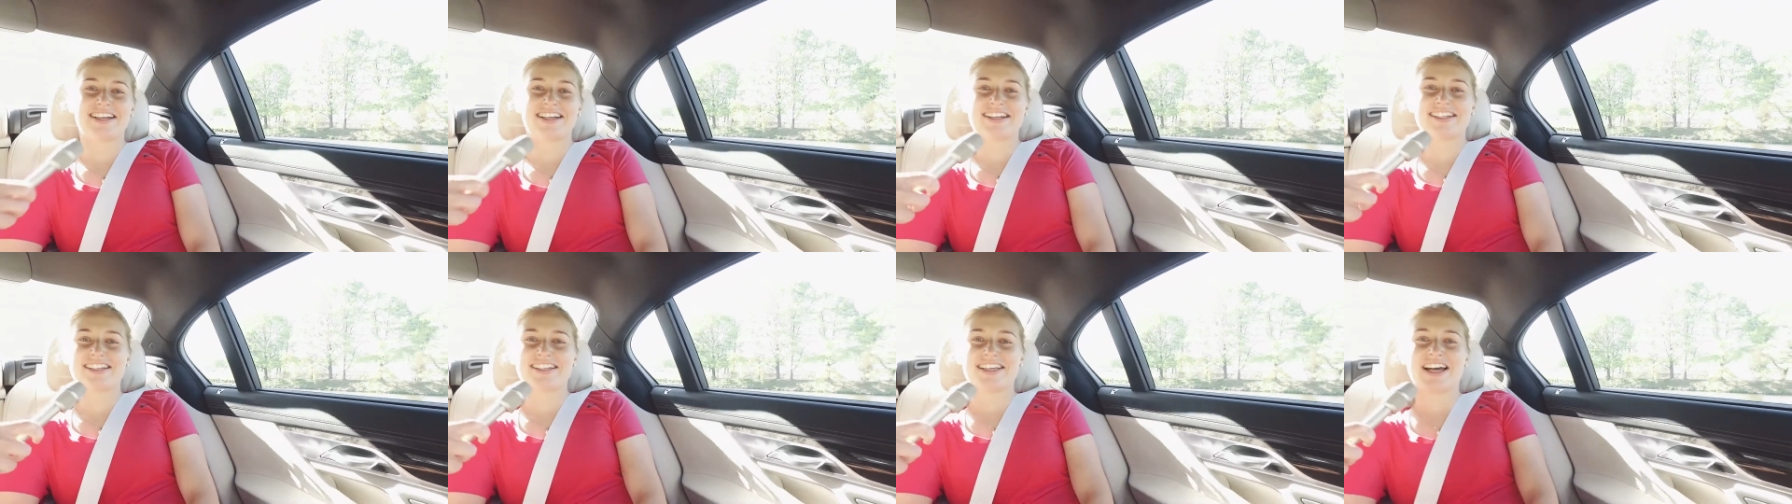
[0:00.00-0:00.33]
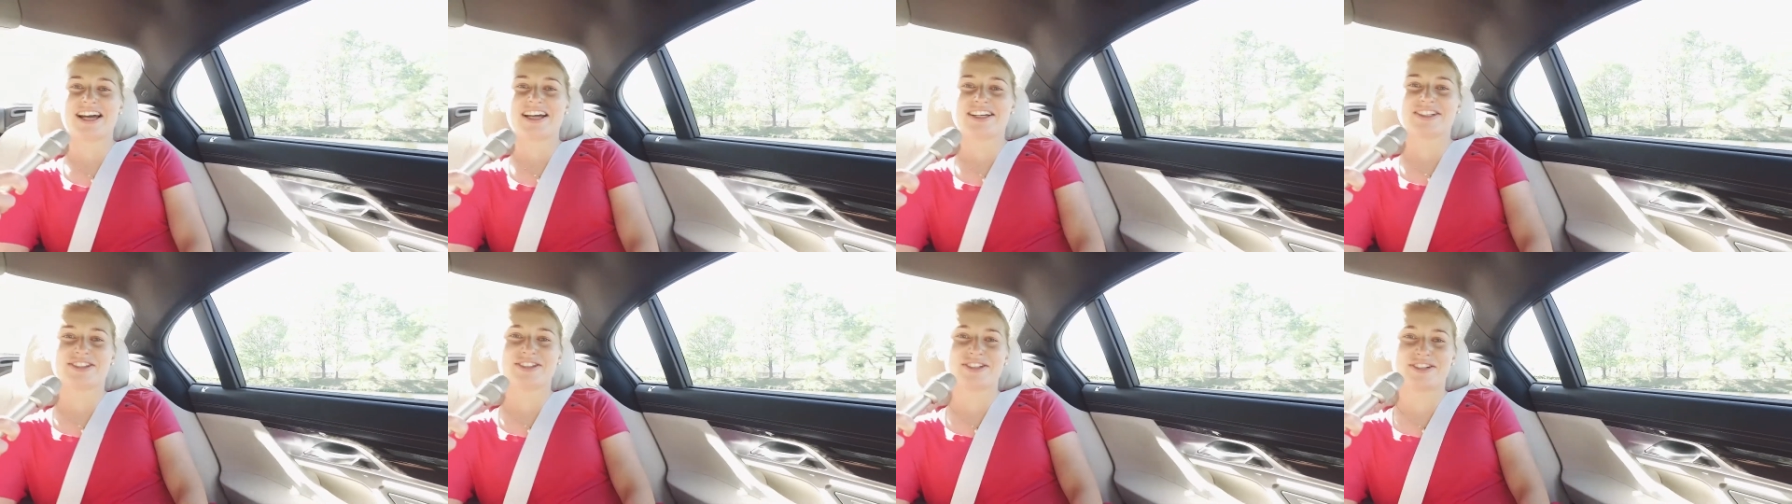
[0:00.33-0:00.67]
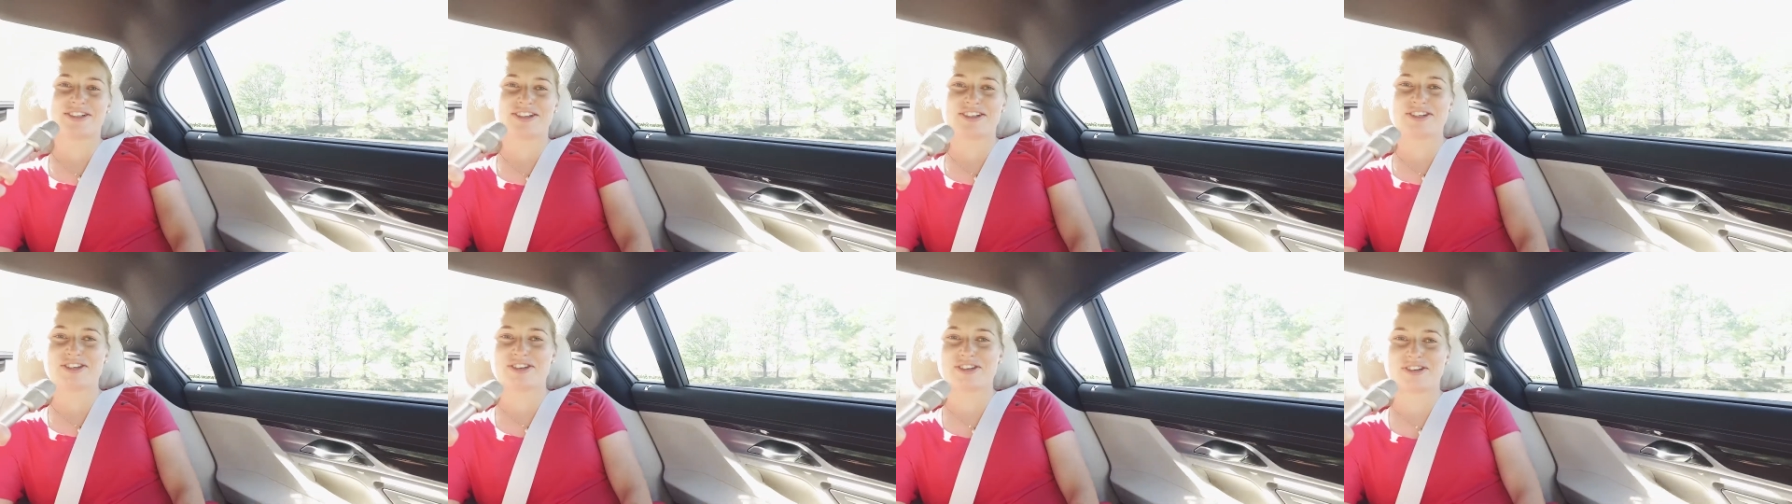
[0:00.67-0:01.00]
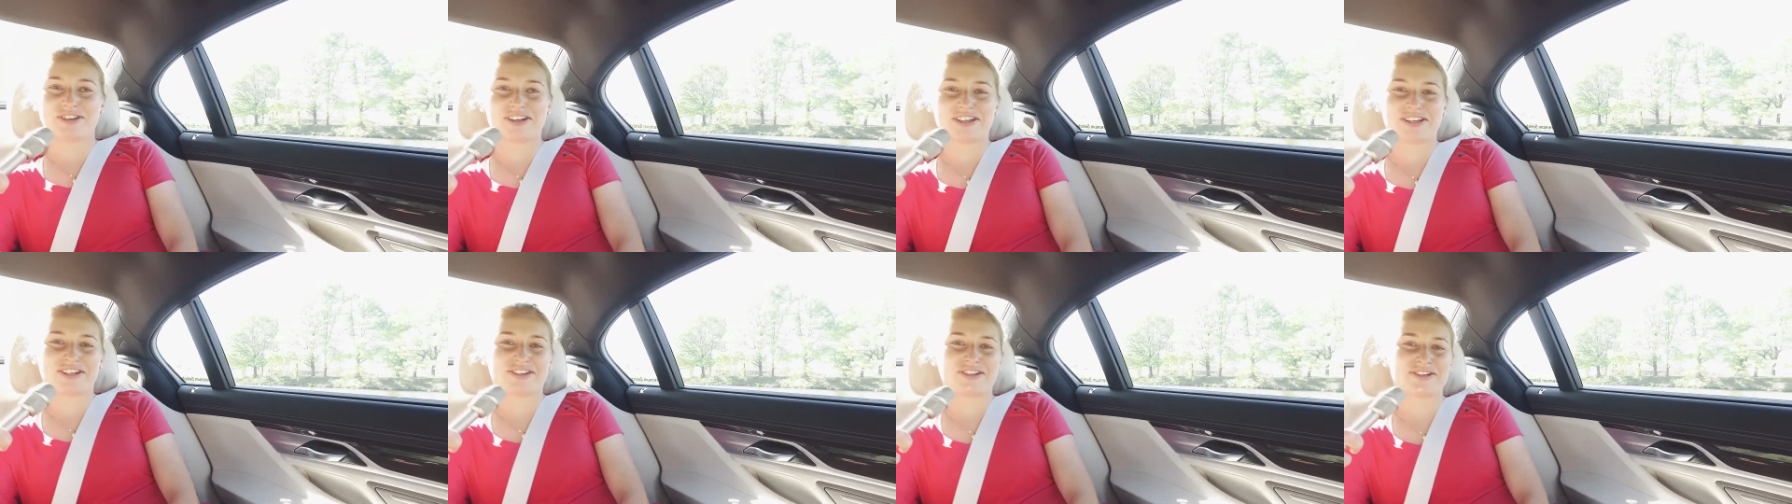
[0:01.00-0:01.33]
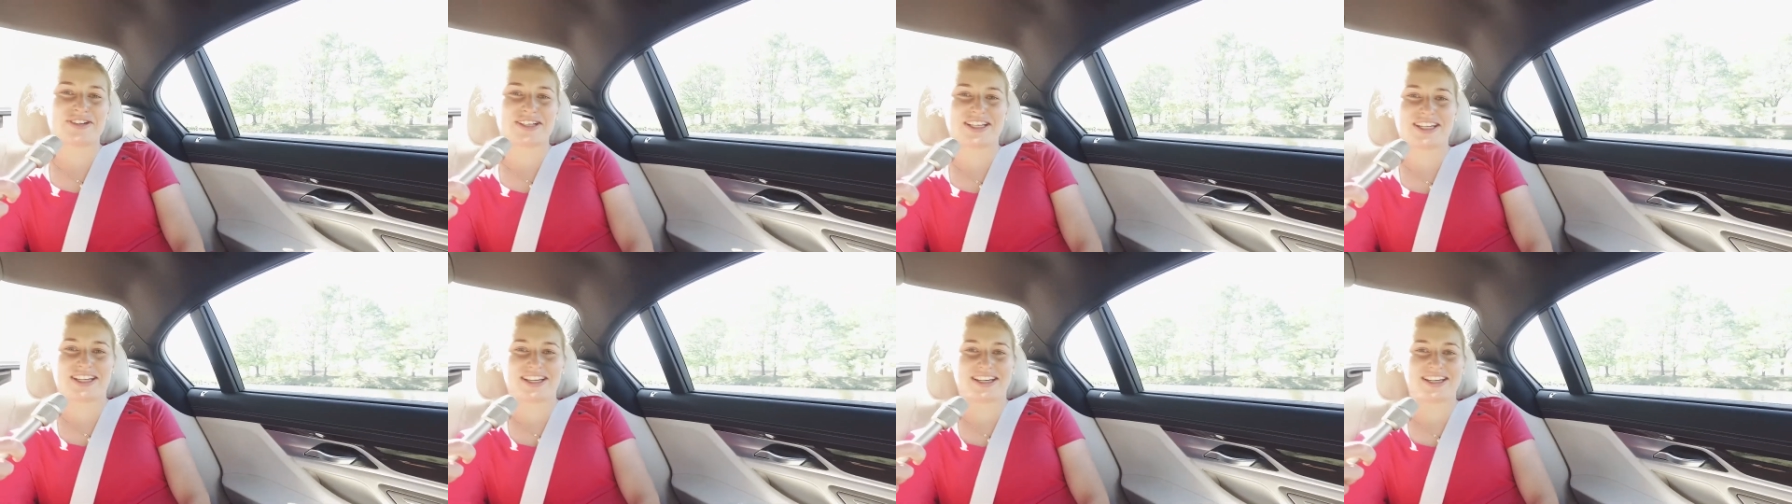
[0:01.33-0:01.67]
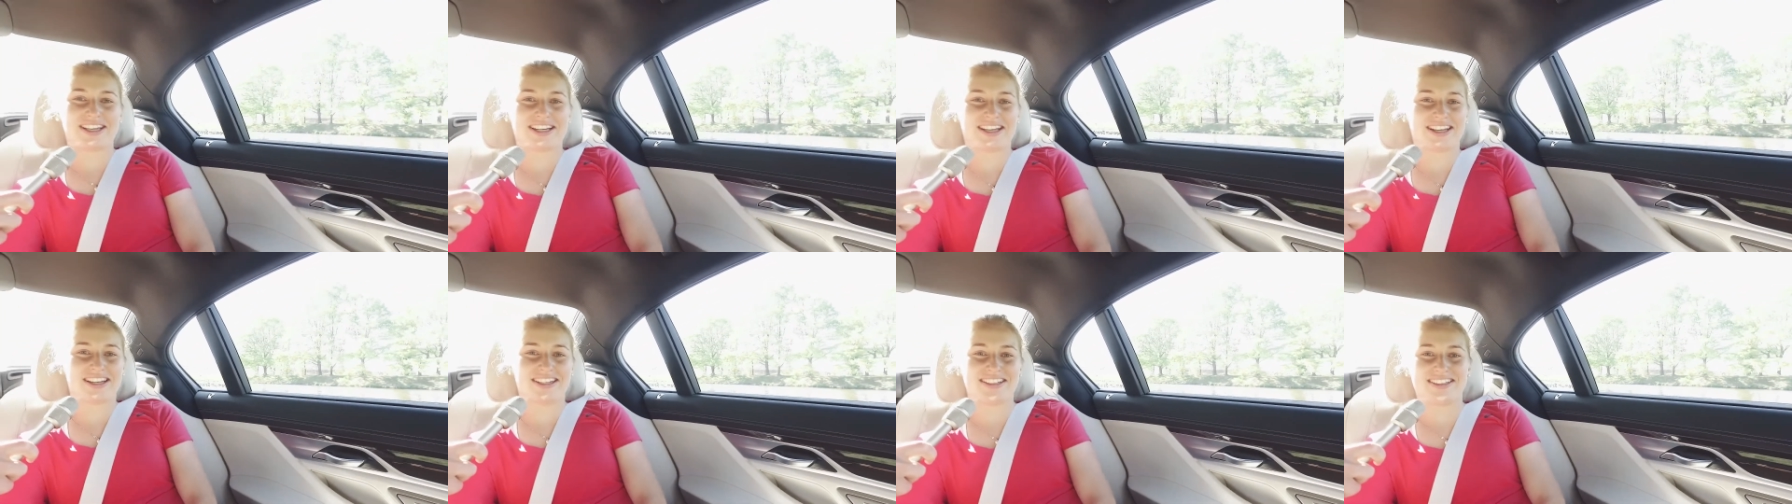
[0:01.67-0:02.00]
yeah i do enjoy
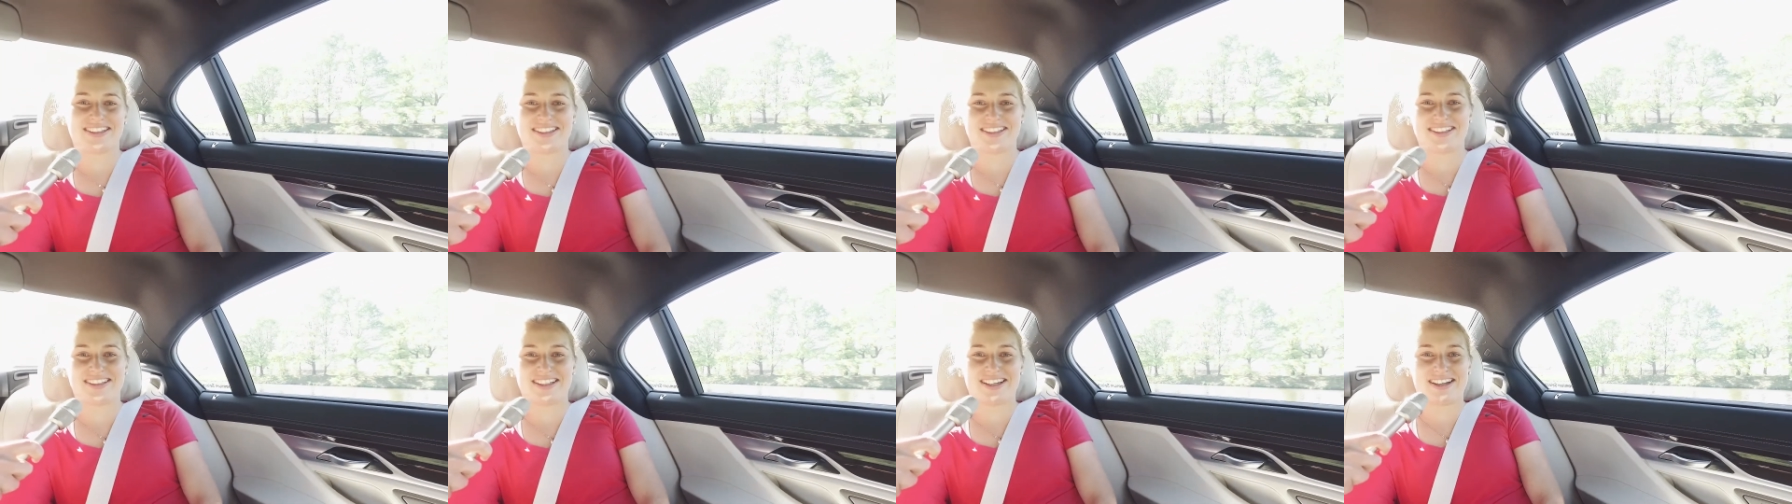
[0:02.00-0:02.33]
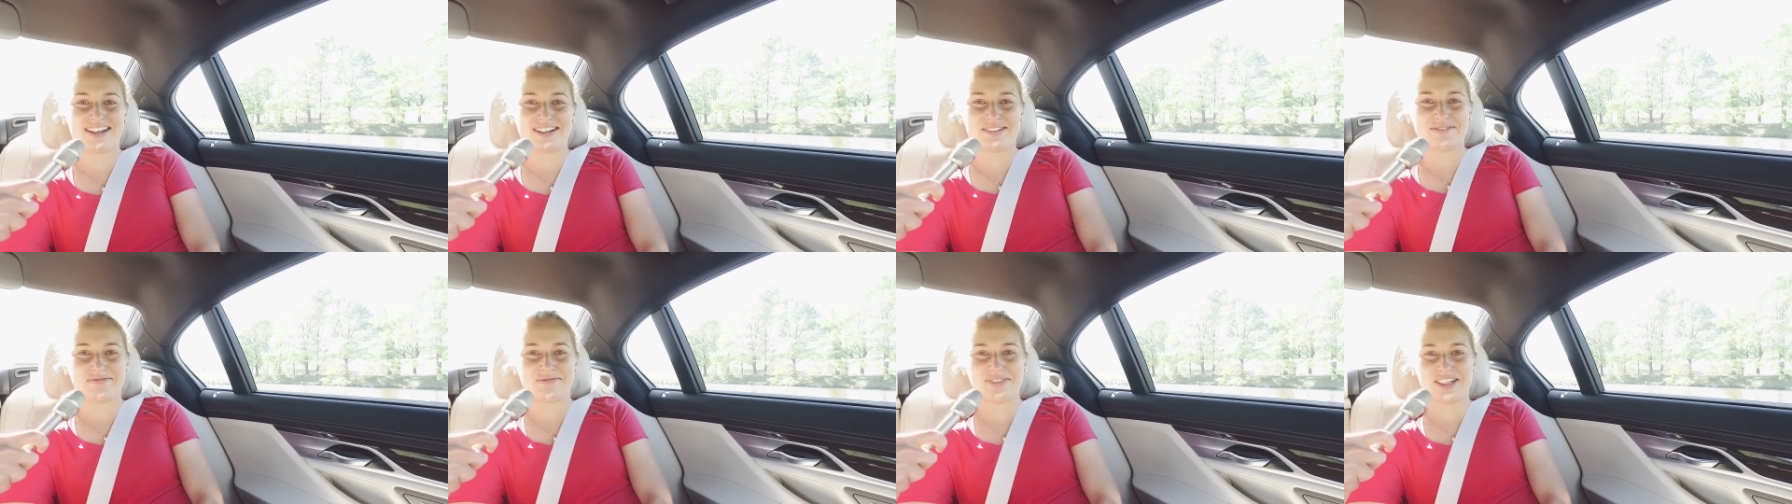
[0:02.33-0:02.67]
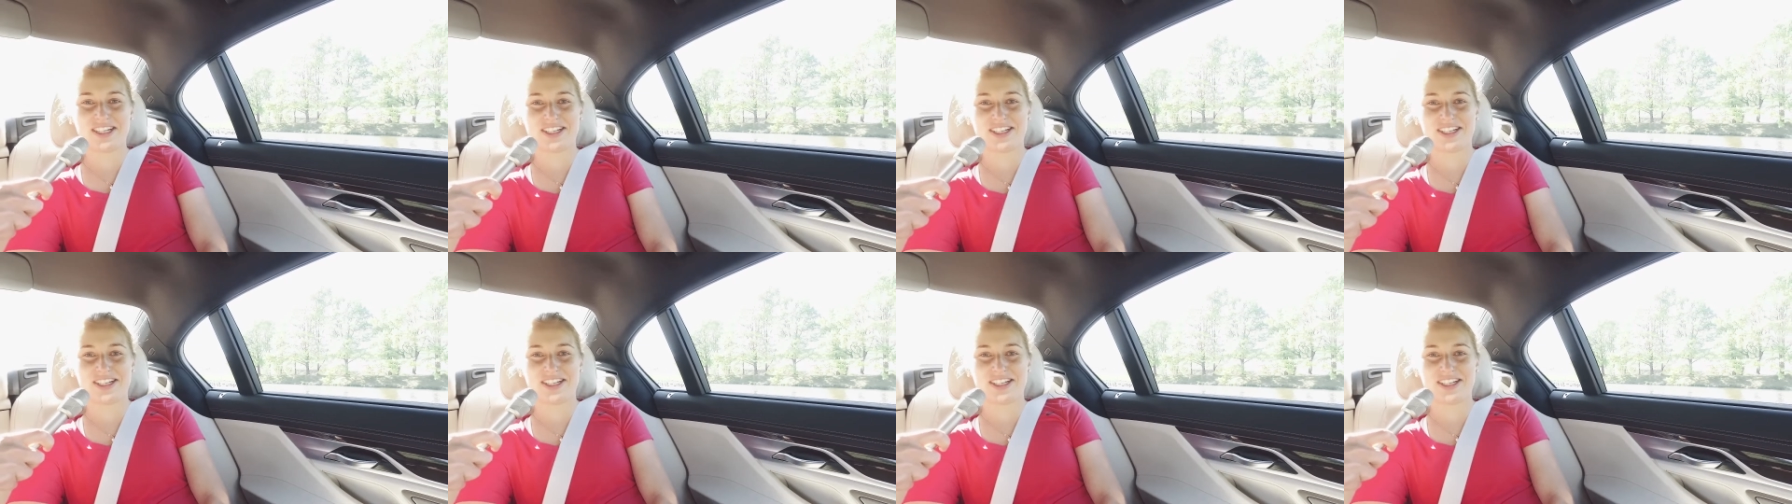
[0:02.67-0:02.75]
cooking and um,